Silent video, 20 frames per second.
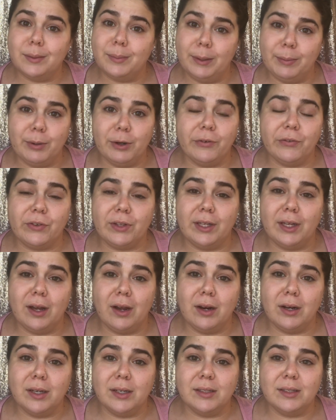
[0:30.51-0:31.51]
to be perfectly
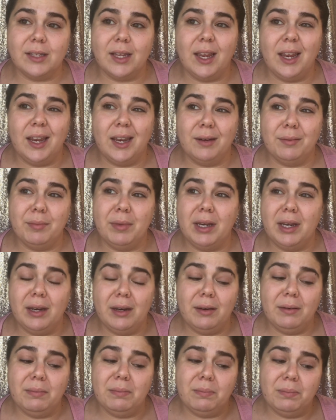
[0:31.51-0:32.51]
honest, and
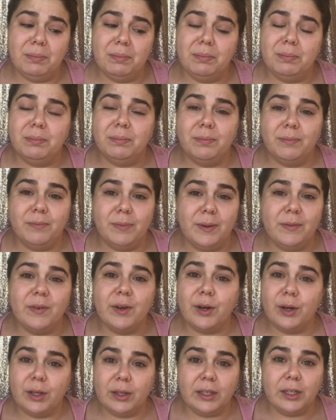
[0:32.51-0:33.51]
me be
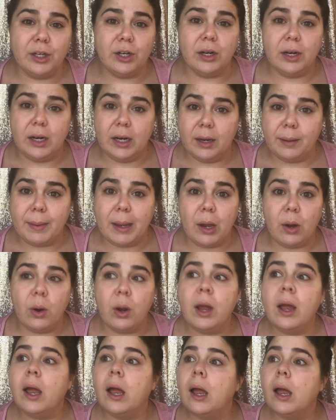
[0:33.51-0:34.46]
very leery about